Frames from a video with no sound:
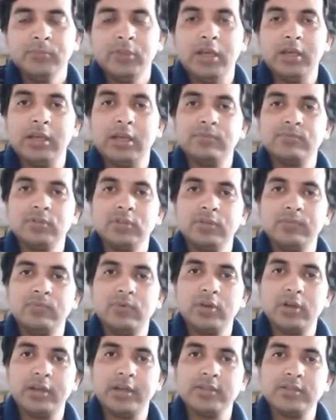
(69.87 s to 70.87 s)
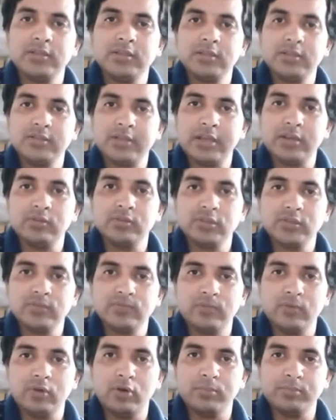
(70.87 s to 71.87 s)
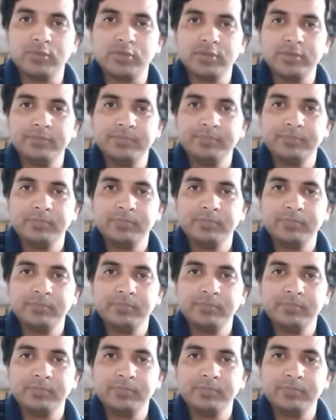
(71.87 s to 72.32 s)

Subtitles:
And after the fertilization, the zygote is formed,